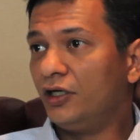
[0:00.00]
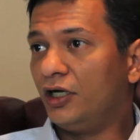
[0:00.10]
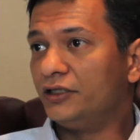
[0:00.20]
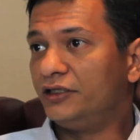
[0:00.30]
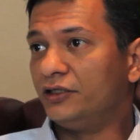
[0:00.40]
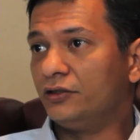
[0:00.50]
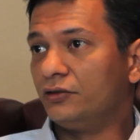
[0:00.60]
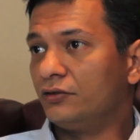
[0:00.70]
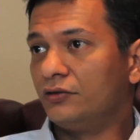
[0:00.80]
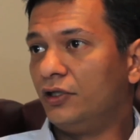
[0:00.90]

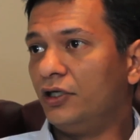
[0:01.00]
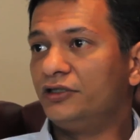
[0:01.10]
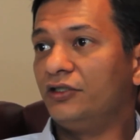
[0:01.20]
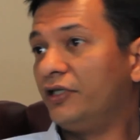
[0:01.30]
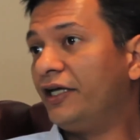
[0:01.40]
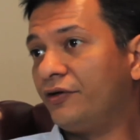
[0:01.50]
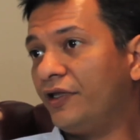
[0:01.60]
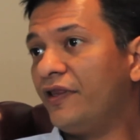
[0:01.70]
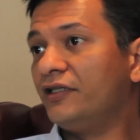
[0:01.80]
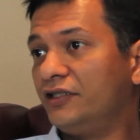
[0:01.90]
until later,
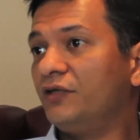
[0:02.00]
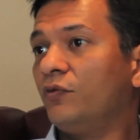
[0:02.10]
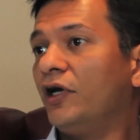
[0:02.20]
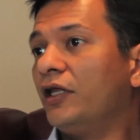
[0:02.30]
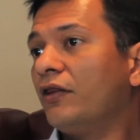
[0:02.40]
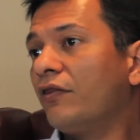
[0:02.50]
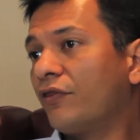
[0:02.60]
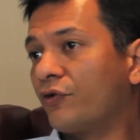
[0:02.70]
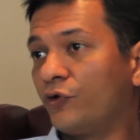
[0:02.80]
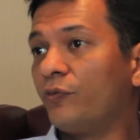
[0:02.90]
and then did what
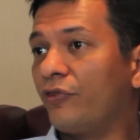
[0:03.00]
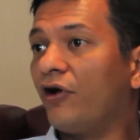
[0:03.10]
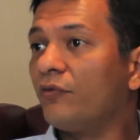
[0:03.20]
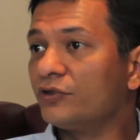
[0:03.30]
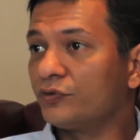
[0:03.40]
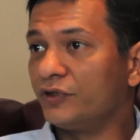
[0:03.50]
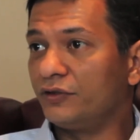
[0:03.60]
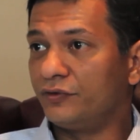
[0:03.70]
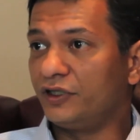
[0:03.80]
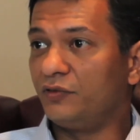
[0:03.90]
the group thought was
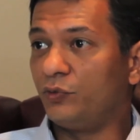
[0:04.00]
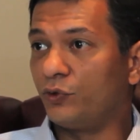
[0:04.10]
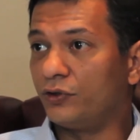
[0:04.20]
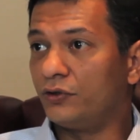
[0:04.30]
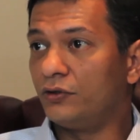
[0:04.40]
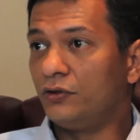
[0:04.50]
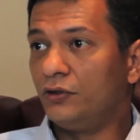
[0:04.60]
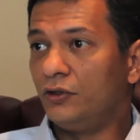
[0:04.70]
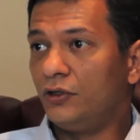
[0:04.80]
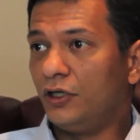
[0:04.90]
really, really important.
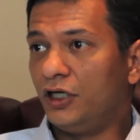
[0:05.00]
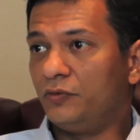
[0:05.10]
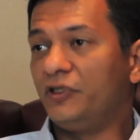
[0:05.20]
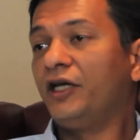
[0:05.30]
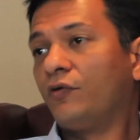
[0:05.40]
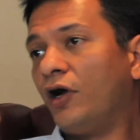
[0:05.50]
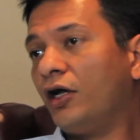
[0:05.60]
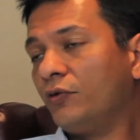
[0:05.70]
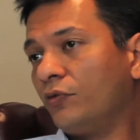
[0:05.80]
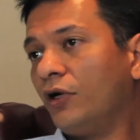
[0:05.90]
Later
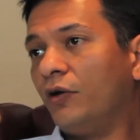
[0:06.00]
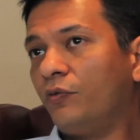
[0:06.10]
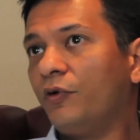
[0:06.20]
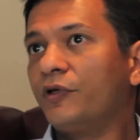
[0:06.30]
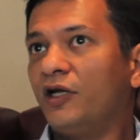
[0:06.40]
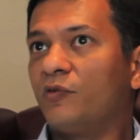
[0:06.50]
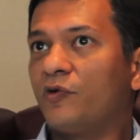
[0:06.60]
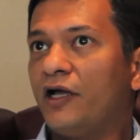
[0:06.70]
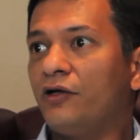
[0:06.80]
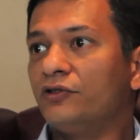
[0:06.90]
on, we would come
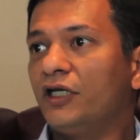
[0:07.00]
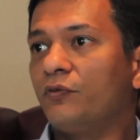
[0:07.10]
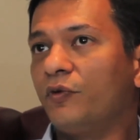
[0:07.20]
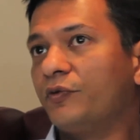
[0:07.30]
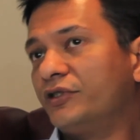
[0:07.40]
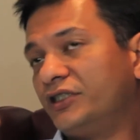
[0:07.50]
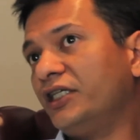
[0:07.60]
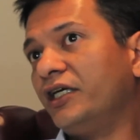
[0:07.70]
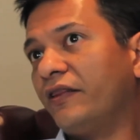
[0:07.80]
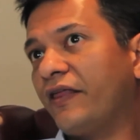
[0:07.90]
around and we would
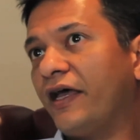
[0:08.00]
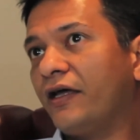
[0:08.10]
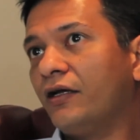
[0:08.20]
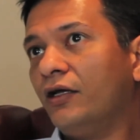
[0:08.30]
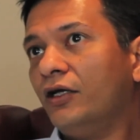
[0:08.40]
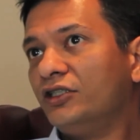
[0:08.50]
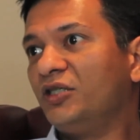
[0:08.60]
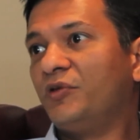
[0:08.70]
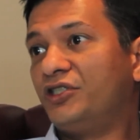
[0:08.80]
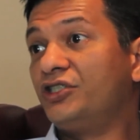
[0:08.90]
see that
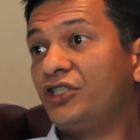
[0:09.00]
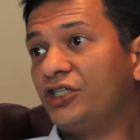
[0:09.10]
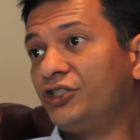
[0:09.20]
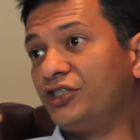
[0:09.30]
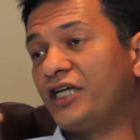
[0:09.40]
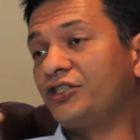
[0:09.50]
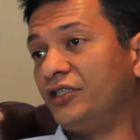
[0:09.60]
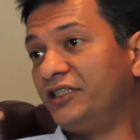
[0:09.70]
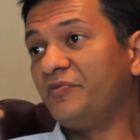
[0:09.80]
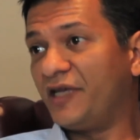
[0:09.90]
some of the suggestions
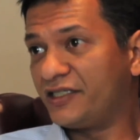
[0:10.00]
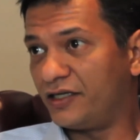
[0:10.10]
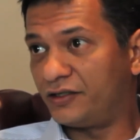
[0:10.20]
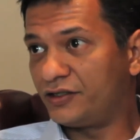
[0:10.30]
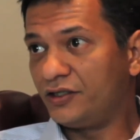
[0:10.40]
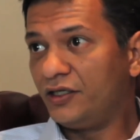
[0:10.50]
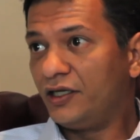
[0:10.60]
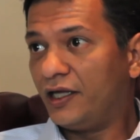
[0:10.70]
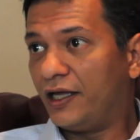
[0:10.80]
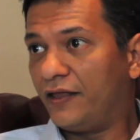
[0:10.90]
actually did make sense,
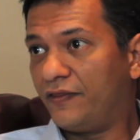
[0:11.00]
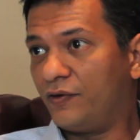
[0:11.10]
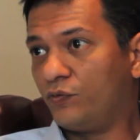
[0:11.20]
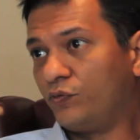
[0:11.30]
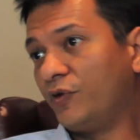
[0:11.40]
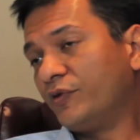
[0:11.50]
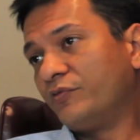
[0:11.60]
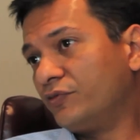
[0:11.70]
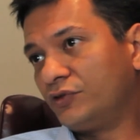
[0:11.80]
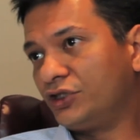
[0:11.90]
and then we
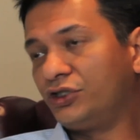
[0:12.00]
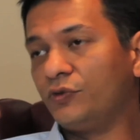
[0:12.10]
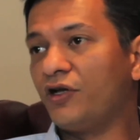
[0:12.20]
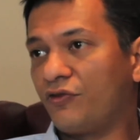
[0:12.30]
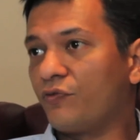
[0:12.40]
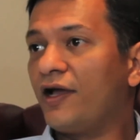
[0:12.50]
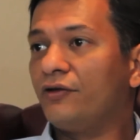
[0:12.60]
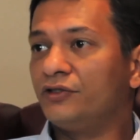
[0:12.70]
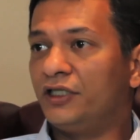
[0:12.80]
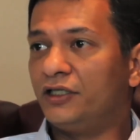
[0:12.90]
would just do another
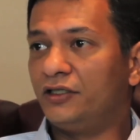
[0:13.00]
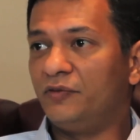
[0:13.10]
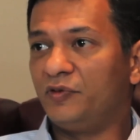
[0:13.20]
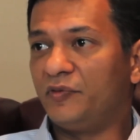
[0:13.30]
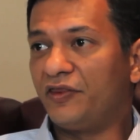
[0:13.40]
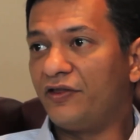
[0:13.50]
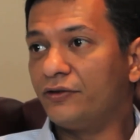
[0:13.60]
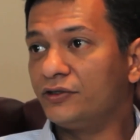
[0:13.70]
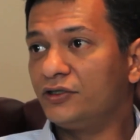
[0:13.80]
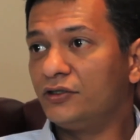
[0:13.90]
round and implement
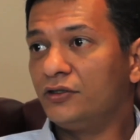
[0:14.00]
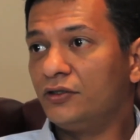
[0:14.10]
those.